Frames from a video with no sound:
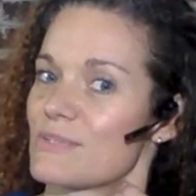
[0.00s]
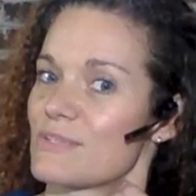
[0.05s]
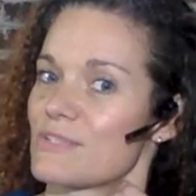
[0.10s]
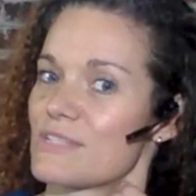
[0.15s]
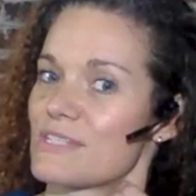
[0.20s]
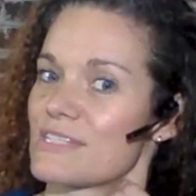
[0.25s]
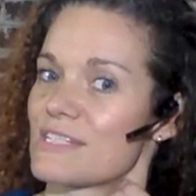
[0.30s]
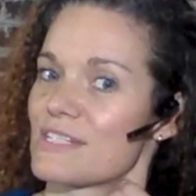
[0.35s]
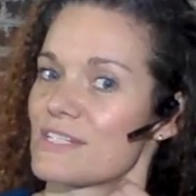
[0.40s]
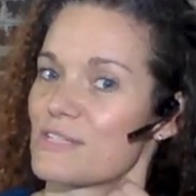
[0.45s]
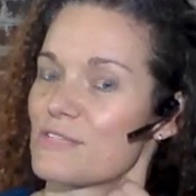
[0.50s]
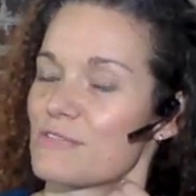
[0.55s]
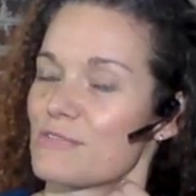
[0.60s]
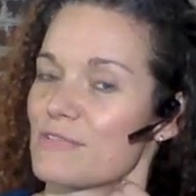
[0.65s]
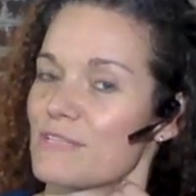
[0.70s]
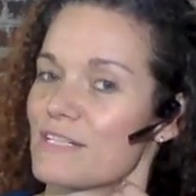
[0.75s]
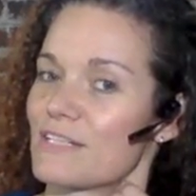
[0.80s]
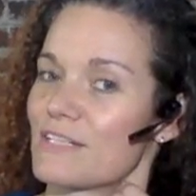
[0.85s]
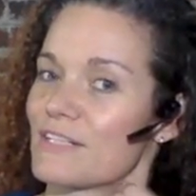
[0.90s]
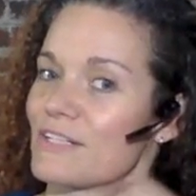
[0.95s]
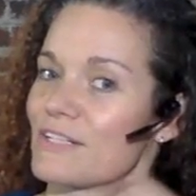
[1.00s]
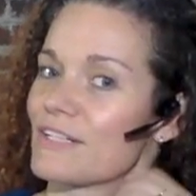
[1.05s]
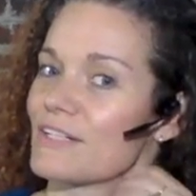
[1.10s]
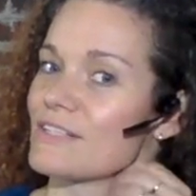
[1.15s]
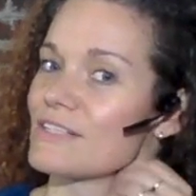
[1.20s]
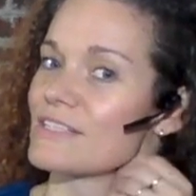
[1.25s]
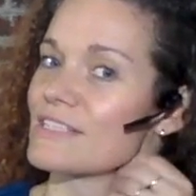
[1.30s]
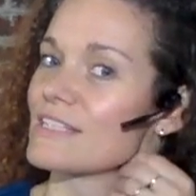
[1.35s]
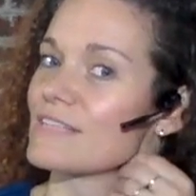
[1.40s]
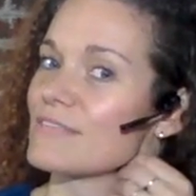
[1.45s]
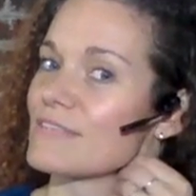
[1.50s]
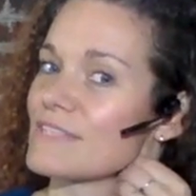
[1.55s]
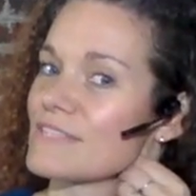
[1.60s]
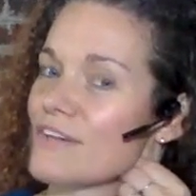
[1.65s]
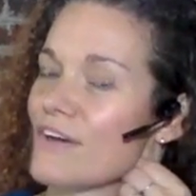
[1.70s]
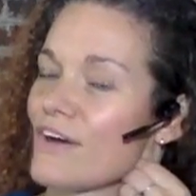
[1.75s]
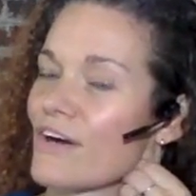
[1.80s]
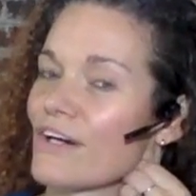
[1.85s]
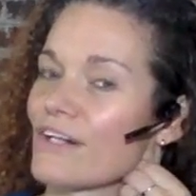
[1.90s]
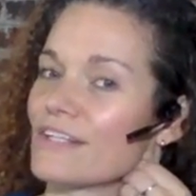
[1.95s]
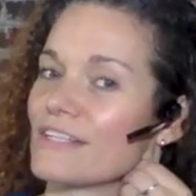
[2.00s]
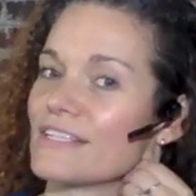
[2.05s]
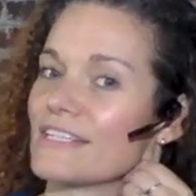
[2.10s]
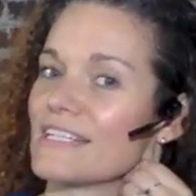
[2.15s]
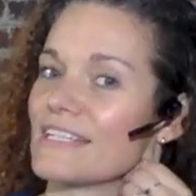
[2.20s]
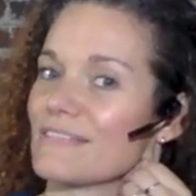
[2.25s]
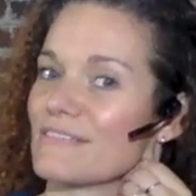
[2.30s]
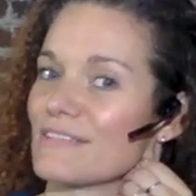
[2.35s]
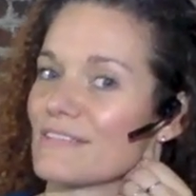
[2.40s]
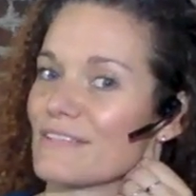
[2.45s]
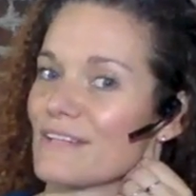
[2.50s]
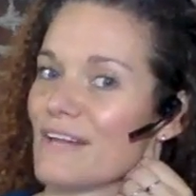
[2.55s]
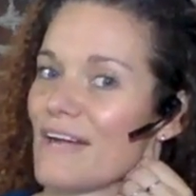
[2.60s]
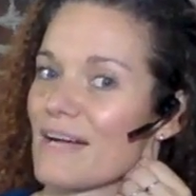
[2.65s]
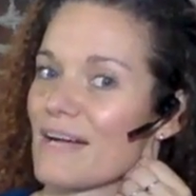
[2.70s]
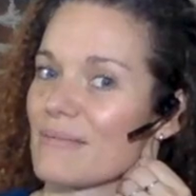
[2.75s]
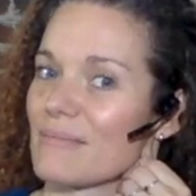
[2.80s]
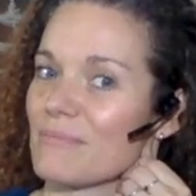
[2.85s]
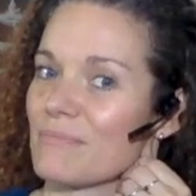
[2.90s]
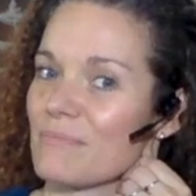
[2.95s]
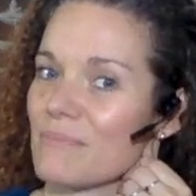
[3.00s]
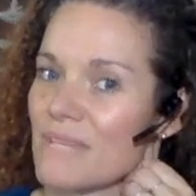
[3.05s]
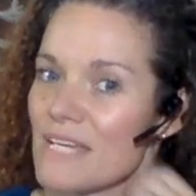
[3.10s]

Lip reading: squishes under your fingers, see if it's hard to even grab.